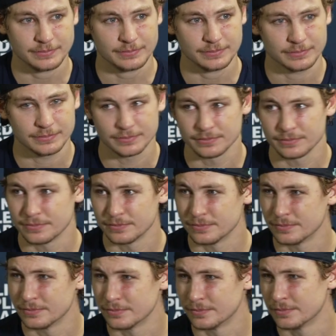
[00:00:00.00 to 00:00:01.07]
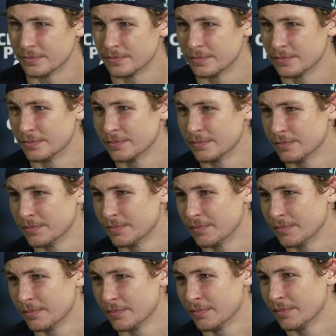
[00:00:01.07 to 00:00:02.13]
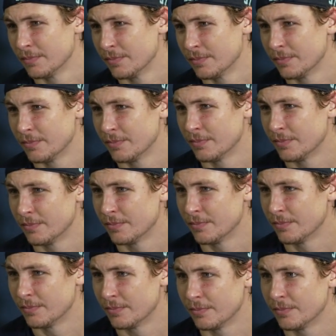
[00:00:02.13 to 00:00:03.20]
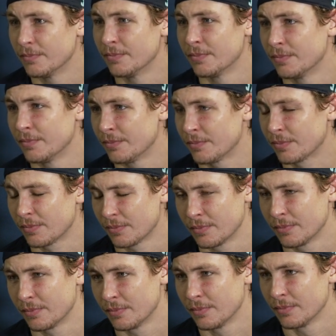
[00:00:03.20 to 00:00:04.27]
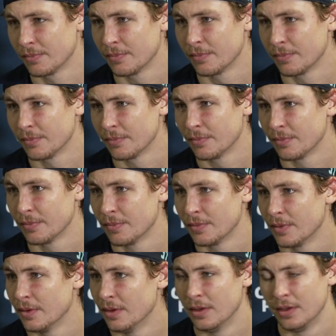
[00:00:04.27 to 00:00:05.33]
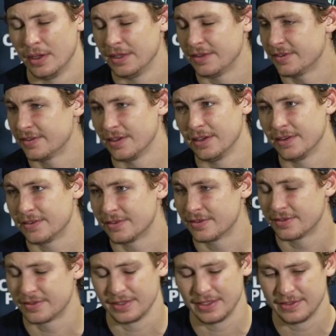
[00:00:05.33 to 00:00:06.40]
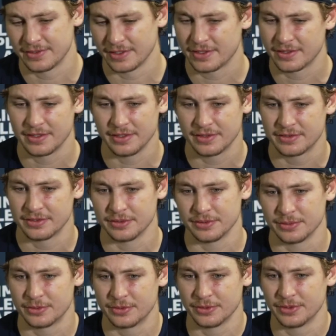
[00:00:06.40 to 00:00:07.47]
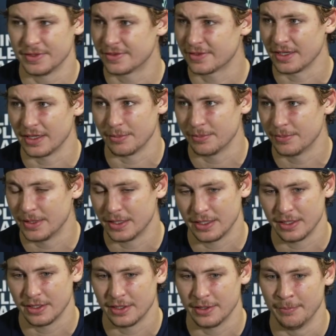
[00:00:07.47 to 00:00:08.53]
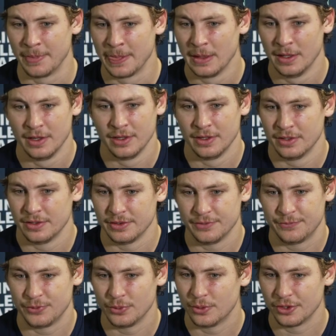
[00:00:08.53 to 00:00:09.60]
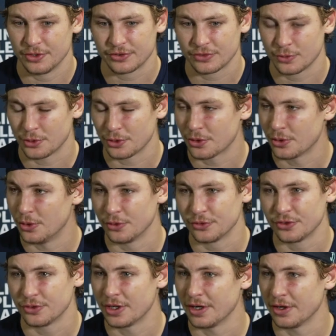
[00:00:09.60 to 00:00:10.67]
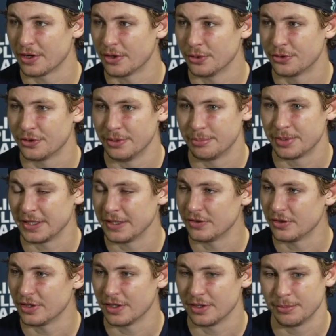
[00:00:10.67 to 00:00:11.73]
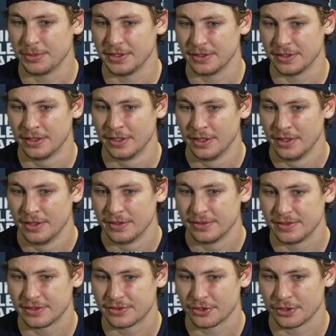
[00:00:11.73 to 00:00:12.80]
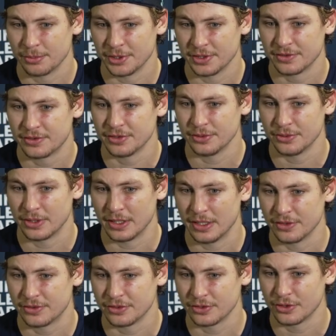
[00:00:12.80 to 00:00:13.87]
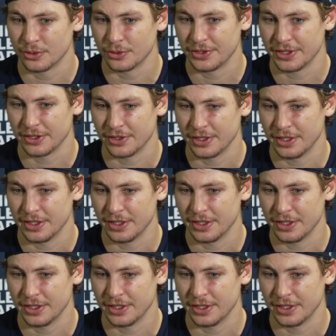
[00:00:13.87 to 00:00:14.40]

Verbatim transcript: And you also seem like there's a lot of net front, front presence getting those second chances. It's it's it's a key to to this game. Uh, if you want to score goals, you got to go to the paint. You got to be determined to uh, to go there